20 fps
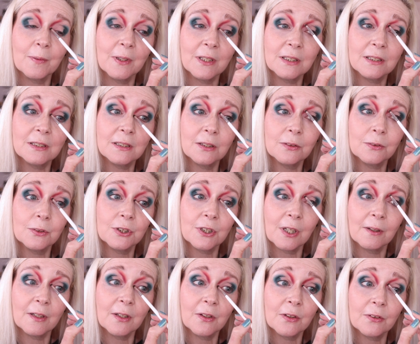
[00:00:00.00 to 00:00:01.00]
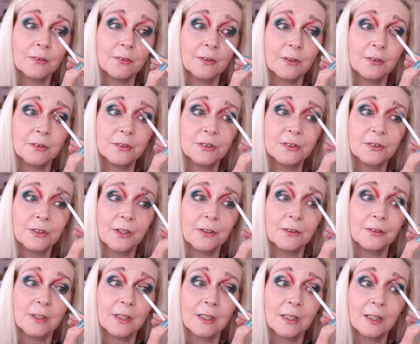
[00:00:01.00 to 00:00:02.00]
it's still showing through
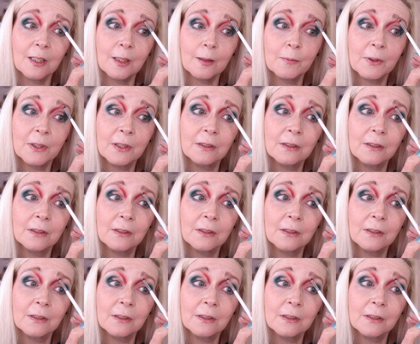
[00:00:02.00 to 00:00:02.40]
so deep.